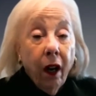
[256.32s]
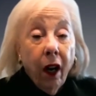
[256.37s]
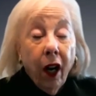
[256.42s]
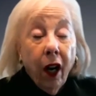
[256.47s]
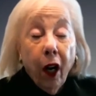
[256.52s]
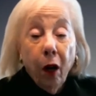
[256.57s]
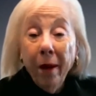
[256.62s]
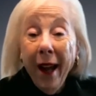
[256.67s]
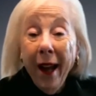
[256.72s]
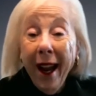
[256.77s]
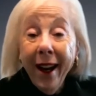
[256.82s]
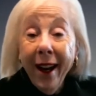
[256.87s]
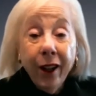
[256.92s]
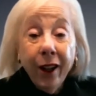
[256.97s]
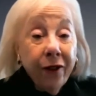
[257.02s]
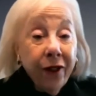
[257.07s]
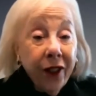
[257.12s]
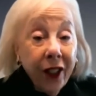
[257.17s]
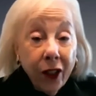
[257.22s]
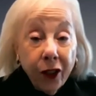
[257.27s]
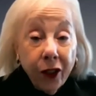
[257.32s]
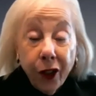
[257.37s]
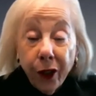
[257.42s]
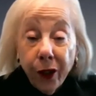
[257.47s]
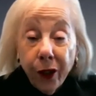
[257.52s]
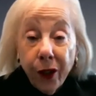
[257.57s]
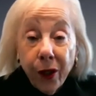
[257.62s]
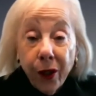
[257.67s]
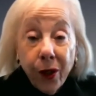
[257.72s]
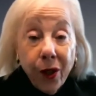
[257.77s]
um, air
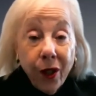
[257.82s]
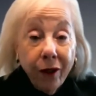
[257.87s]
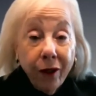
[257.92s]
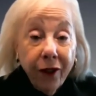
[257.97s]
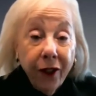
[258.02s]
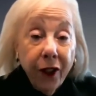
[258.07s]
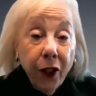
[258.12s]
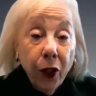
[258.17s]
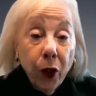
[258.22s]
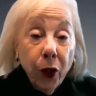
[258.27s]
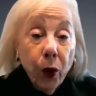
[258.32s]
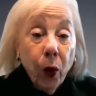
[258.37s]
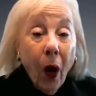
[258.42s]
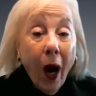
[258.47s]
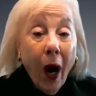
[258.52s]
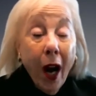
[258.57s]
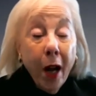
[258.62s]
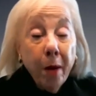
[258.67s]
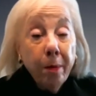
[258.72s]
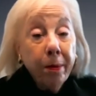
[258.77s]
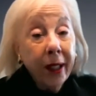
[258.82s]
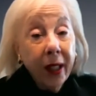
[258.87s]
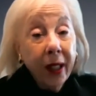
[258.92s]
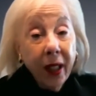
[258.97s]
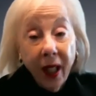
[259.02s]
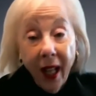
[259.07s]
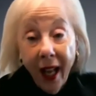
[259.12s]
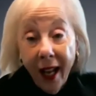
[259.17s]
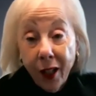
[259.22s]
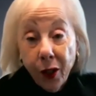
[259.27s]
filters, a few hybrid
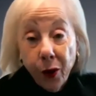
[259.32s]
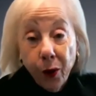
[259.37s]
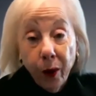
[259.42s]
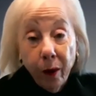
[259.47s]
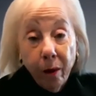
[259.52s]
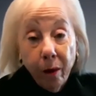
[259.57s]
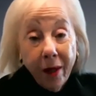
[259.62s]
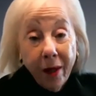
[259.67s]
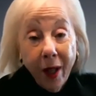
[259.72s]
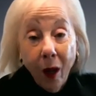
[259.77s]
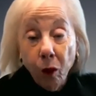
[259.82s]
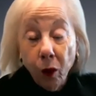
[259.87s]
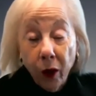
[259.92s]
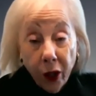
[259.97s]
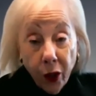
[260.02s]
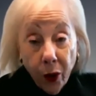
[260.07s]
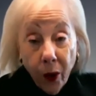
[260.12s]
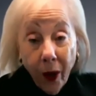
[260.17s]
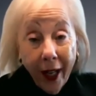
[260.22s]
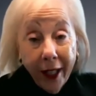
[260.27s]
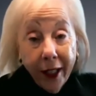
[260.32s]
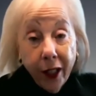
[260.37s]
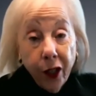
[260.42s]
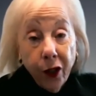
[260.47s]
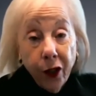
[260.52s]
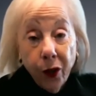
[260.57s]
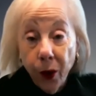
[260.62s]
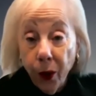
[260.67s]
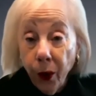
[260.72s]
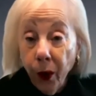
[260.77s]
classrooms, and we're trying to
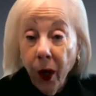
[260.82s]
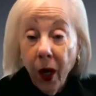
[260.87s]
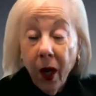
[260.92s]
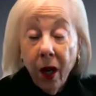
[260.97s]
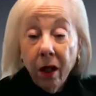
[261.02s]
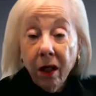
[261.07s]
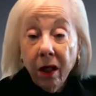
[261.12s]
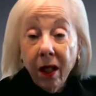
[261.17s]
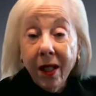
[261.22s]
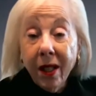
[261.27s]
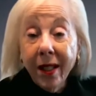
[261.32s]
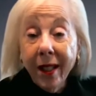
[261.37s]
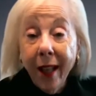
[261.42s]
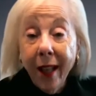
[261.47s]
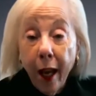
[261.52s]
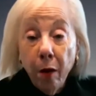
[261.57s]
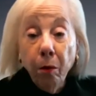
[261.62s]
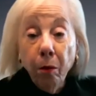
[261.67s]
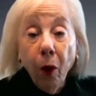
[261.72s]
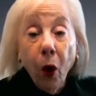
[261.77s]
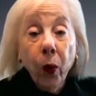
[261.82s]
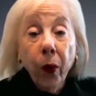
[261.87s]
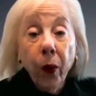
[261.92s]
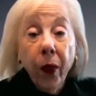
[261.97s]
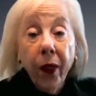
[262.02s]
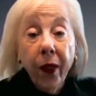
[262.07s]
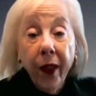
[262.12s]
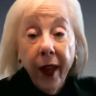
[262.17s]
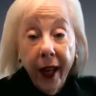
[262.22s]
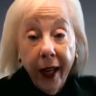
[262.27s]
do the same
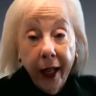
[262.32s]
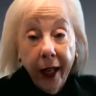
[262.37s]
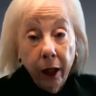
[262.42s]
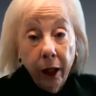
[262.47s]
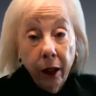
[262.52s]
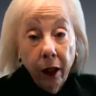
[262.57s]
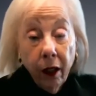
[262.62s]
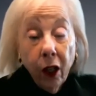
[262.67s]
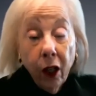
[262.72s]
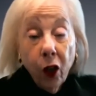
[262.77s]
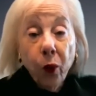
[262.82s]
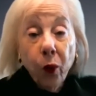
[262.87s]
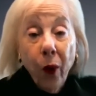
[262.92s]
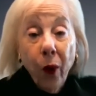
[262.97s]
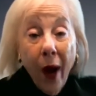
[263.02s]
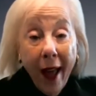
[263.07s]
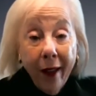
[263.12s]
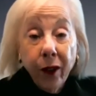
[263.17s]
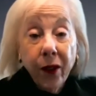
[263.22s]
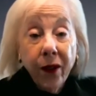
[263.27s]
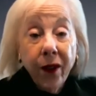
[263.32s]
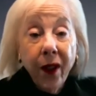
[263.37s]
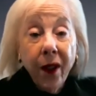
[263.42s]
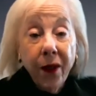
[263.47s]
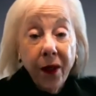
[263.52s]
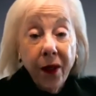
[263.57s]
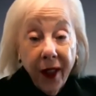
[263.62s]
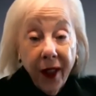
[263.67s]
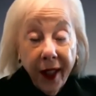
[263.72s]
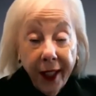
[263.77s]
old thing. Rather
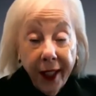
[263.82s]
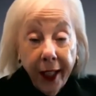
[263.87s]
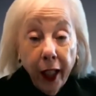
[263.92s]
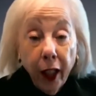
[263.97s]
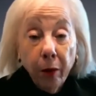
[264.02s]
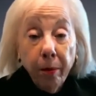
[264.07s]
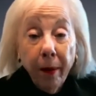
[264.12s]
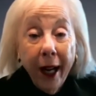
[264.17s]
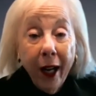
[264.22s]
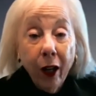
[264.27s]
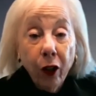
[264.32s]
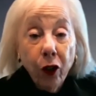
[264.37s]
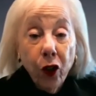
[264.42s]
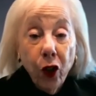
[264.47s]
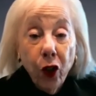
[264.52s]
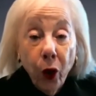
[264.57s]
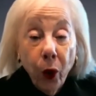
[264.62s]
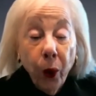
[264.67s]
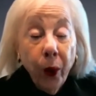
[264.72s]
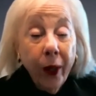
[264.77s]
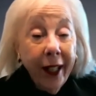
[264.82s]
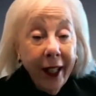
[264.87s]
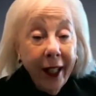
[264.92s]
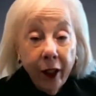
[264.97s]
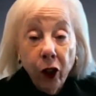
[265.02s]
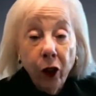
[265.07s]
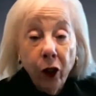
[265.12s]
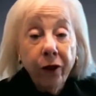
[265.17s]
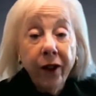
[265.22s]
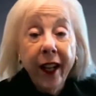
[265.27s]
than thinking about new and
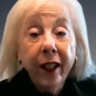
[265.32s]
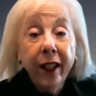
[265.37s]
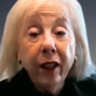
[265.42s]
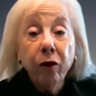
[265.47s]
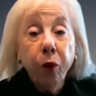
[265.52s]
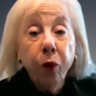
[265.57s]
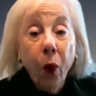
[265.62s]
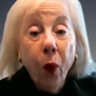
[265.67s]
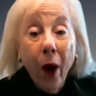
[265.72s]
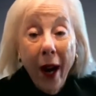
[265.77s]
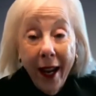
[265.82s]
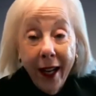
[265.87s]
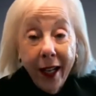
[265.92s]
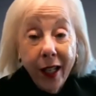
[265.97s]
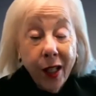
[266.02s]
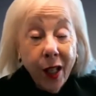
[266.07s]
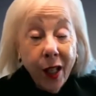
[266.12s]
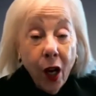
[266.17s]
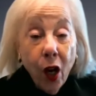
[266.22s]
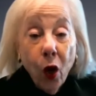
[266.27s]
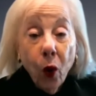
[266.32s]
innovative ways